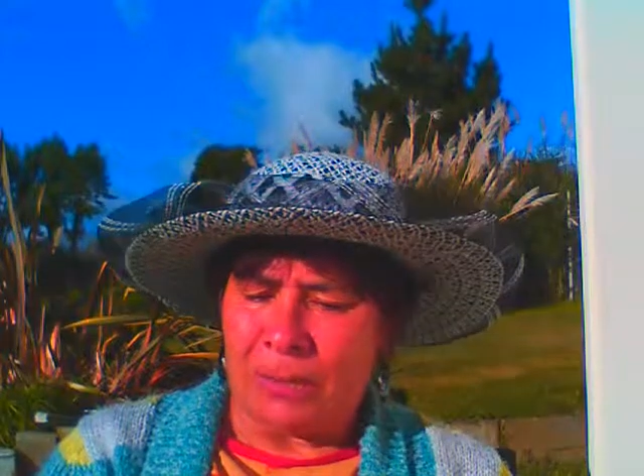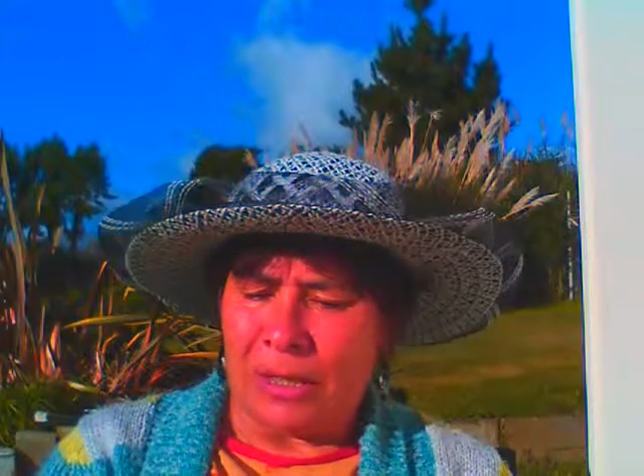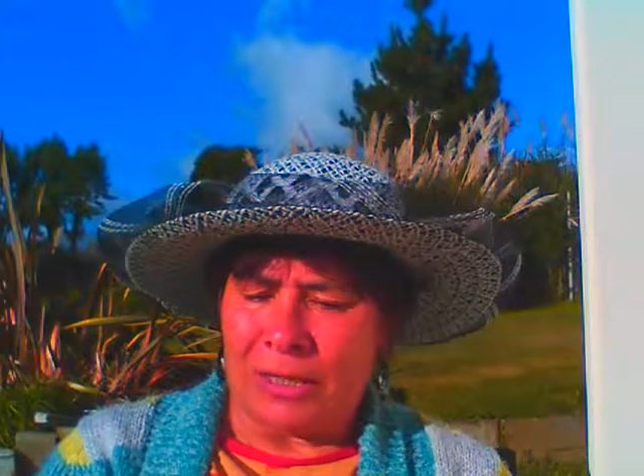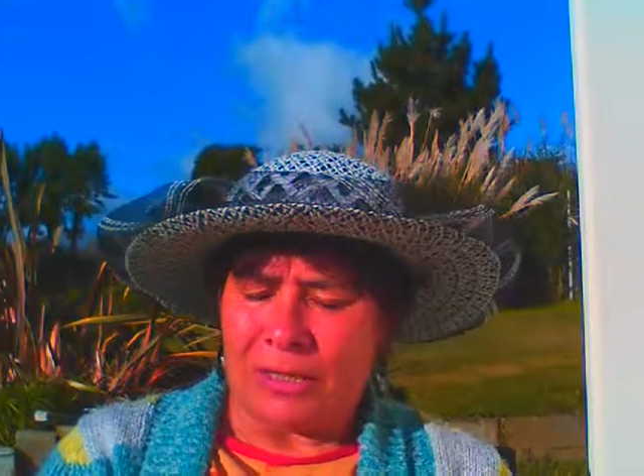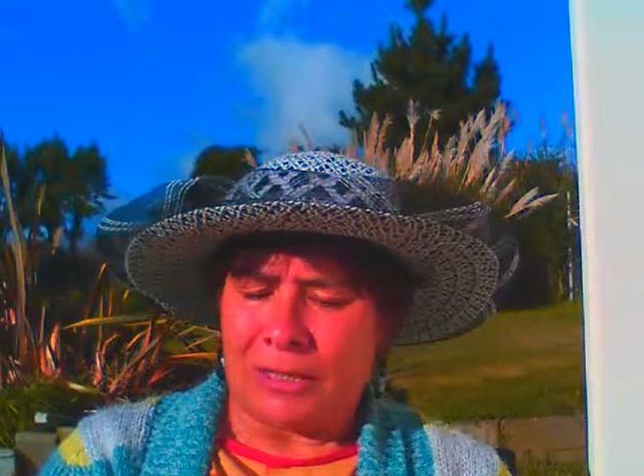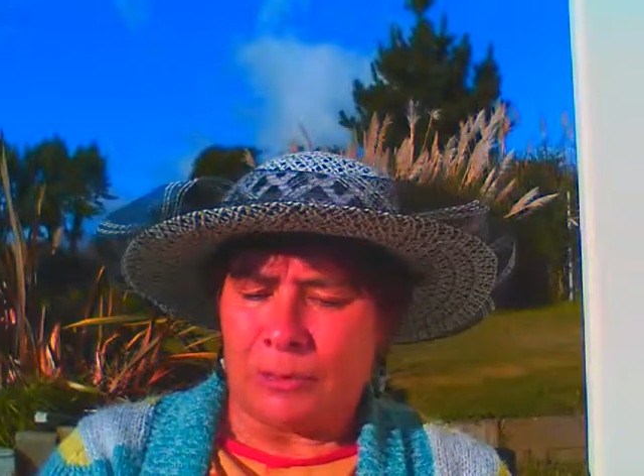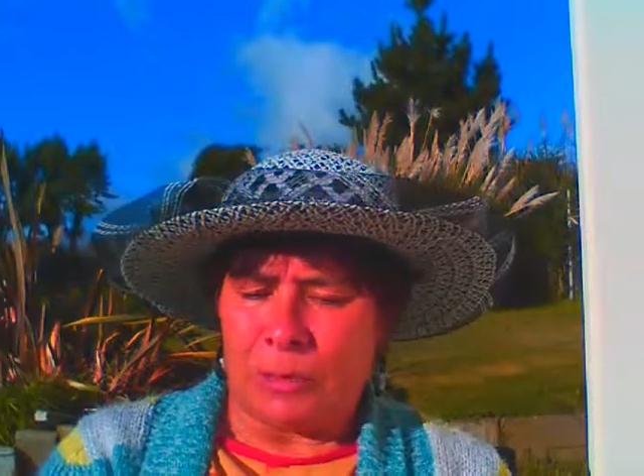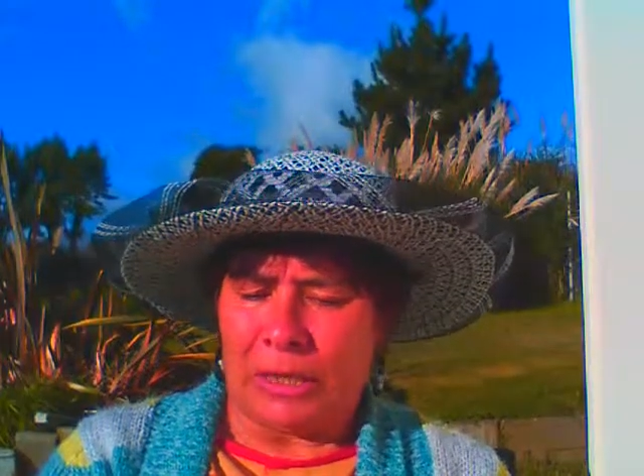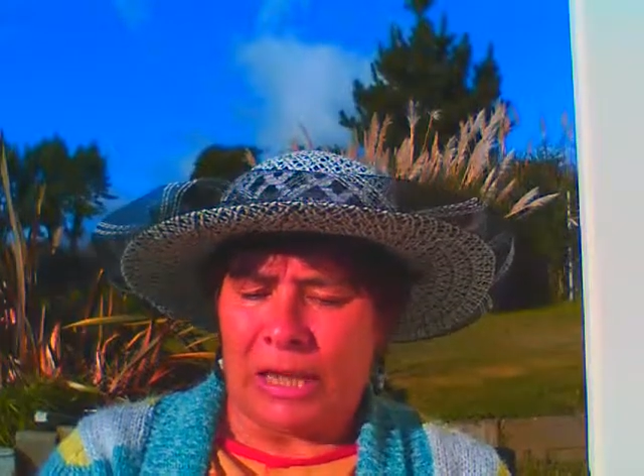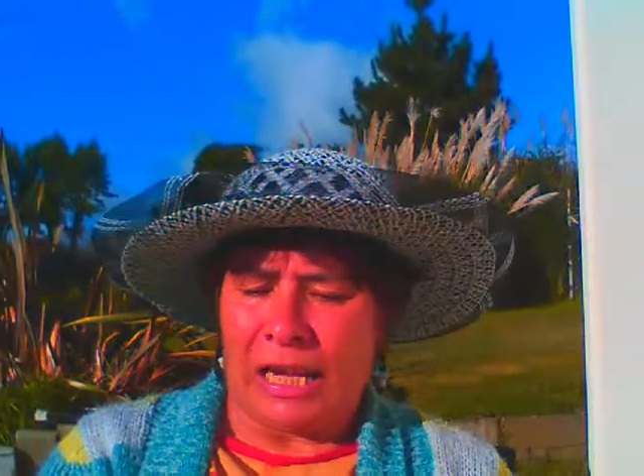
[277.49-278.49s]
buy this
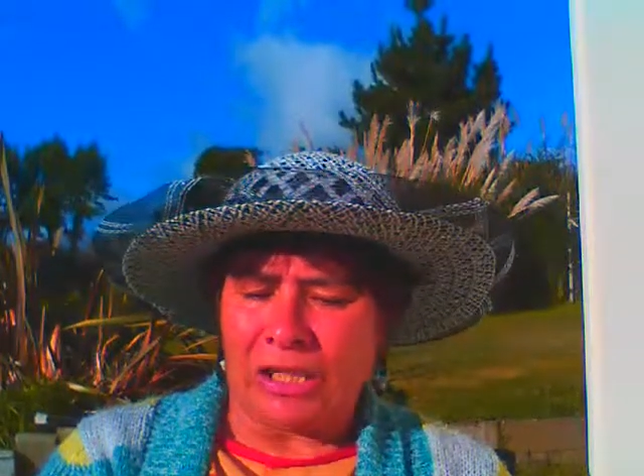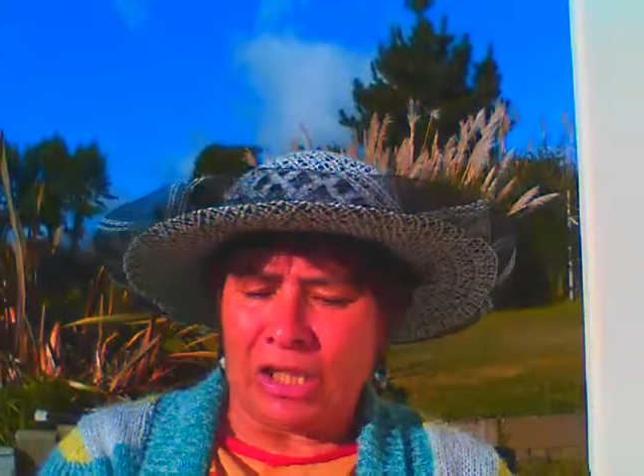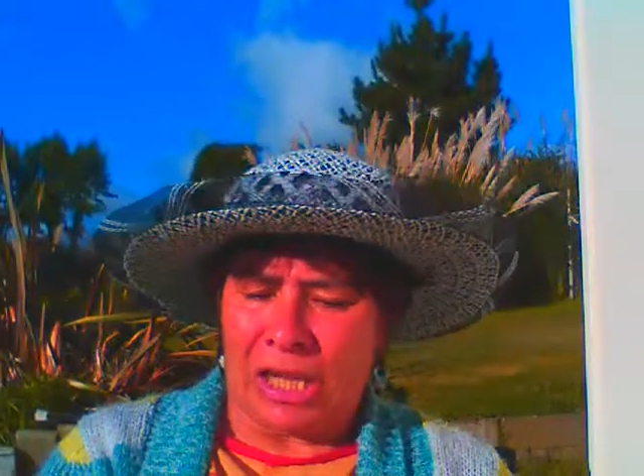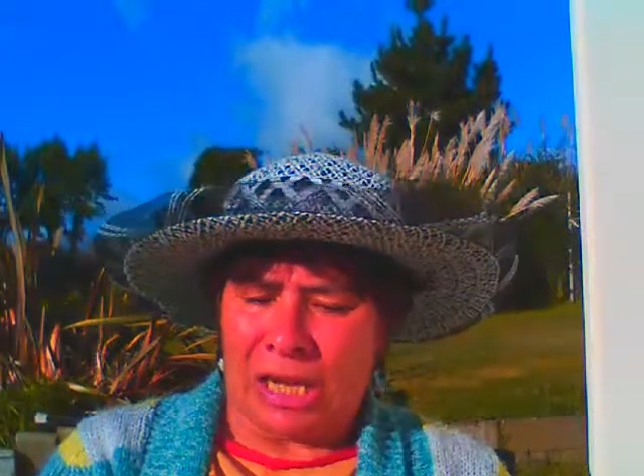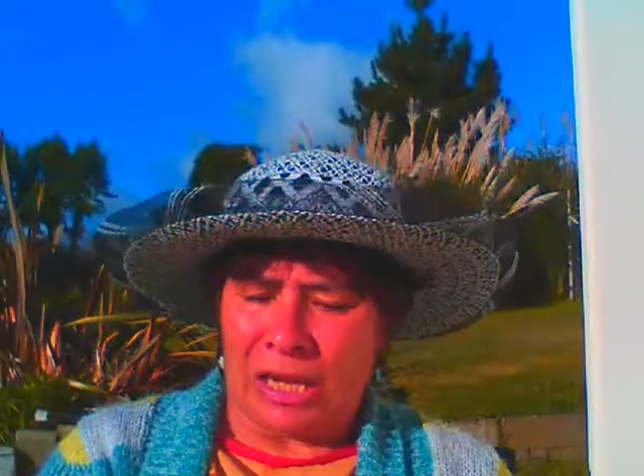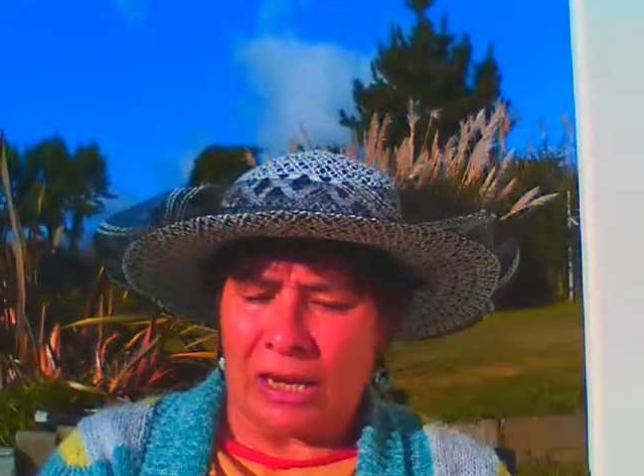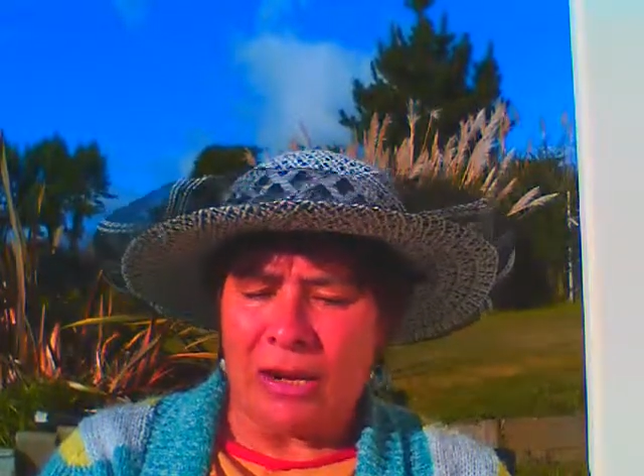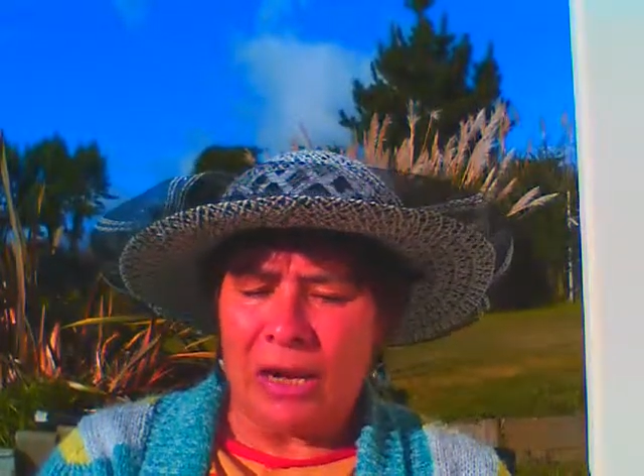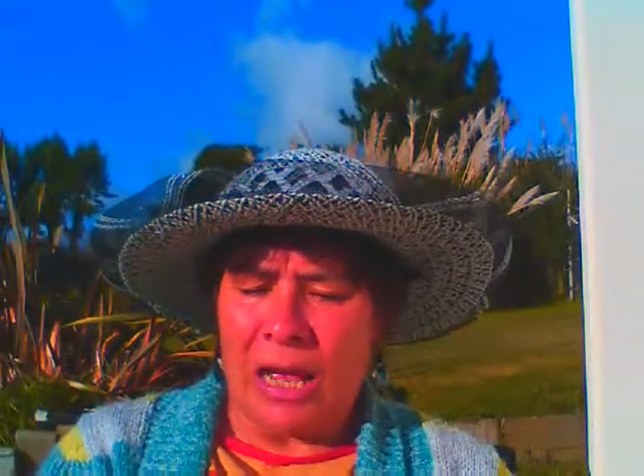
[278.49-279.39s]
morning, a chair,